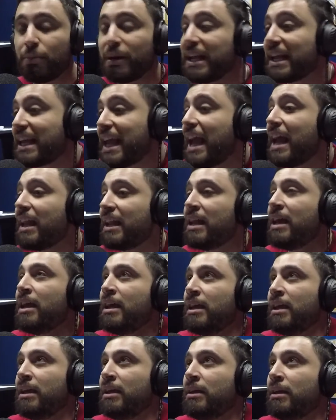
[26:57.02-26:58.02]
again,
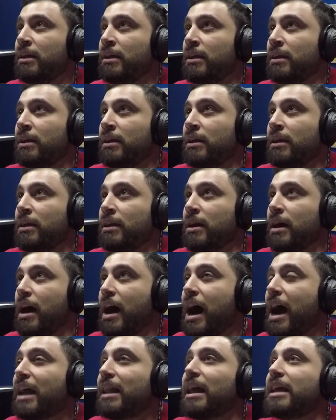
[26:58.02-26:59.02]

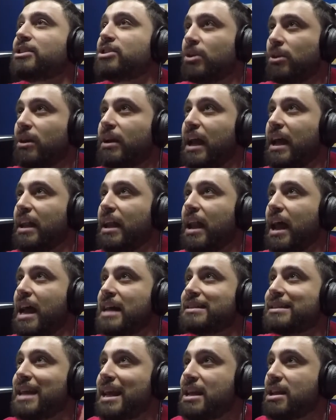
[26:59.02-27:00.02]
I like to look at it
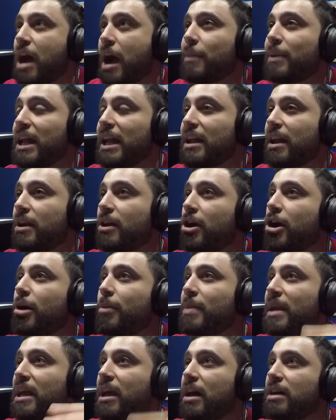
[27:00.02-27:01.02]
as they nominated her
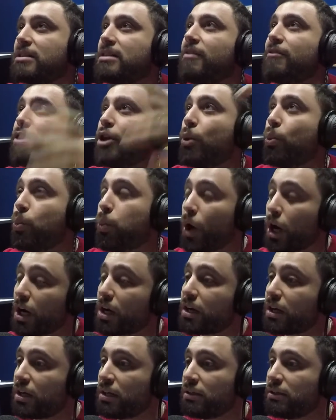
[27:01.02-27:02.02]
because of the
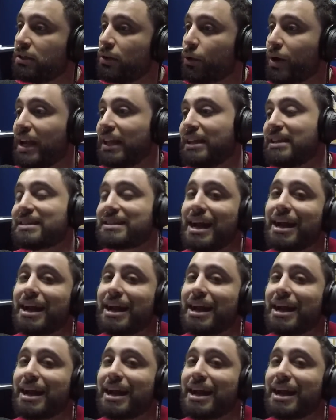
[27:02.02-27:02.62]
work, or at least I